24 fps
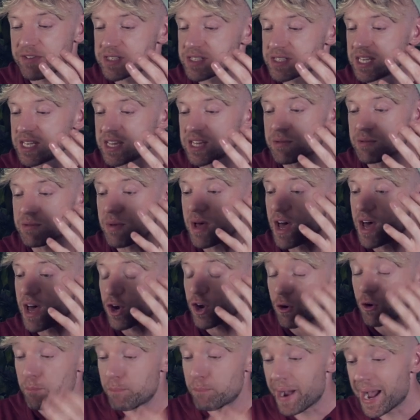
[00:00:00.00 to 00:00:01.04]
if it's seen them,
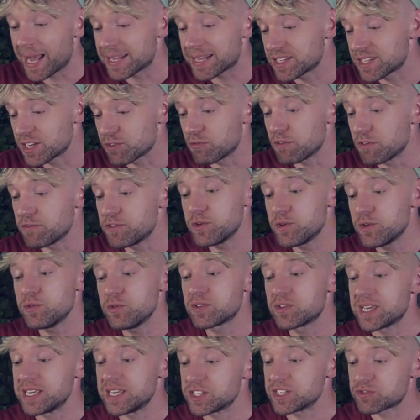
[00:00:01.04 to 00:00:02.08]
competitor
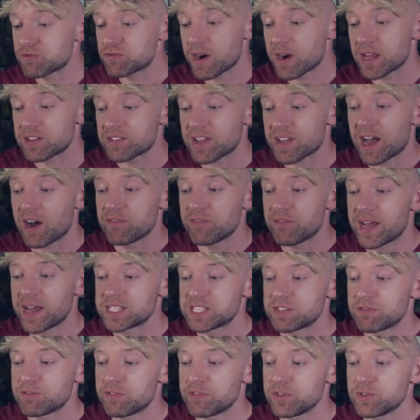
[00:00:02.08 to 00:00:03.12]
reviews, key strengths, out of
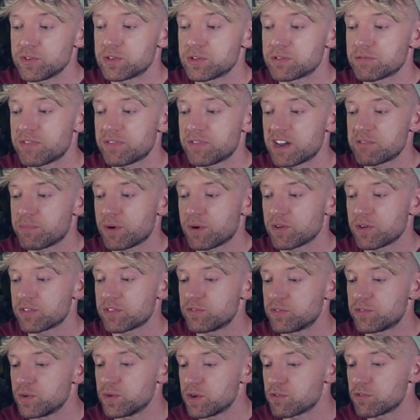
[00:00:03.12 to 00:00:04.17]
19 reviews, 5
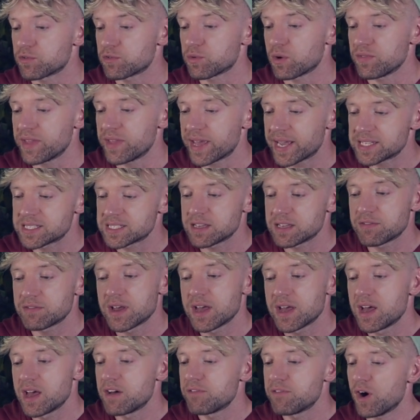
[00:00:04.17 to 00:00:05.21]
positive, 2 neutral, 12 negative,
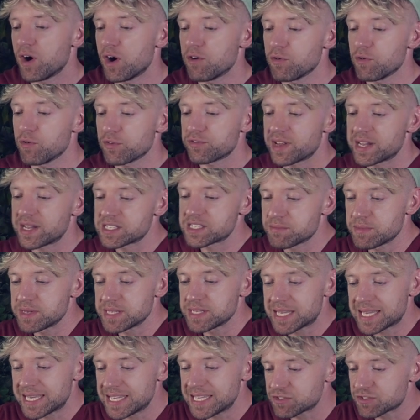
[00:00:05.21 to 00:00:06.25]
for overall
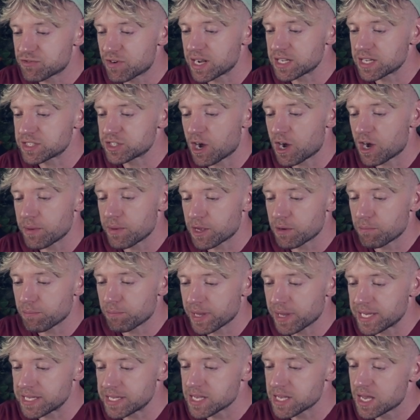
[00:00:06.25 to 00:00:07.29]
sentiment, key strengths, common
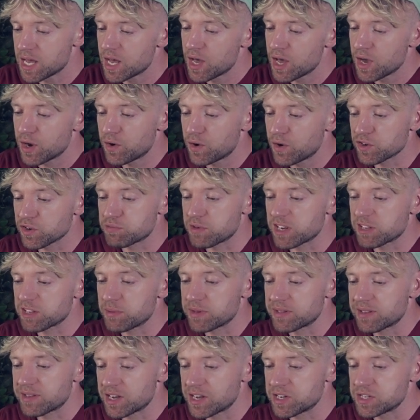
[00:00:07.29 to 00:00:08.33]
complaints, customer
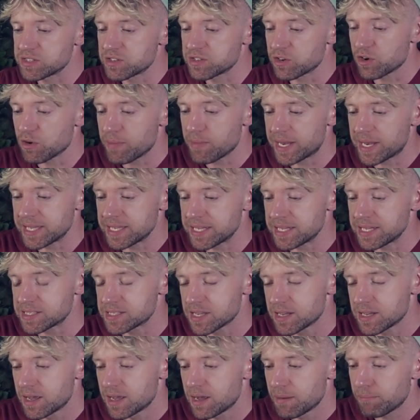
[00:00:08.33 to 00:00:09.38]
expectations, and unmet
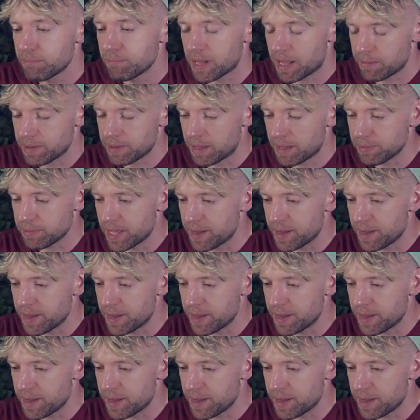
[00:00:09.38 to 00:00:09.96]
needs, blah, blah,